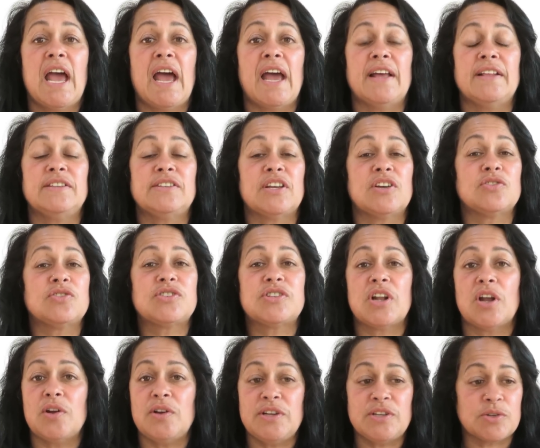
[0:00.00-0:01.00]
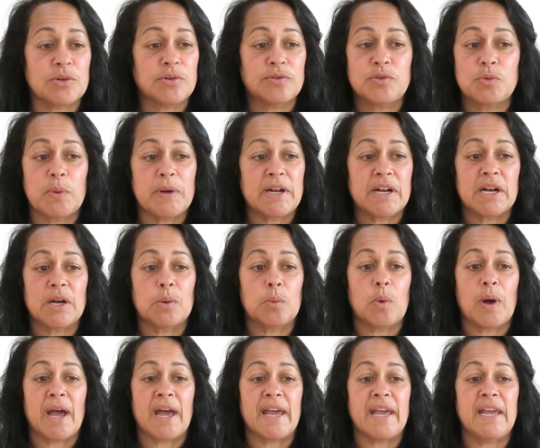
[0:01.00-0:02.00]
and they'll slowly sort of dwindle
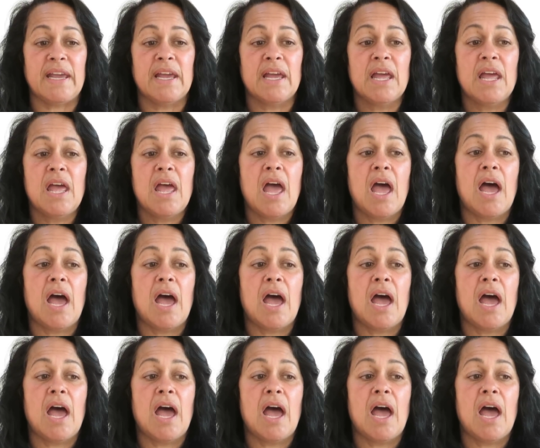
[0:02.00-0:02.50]
away,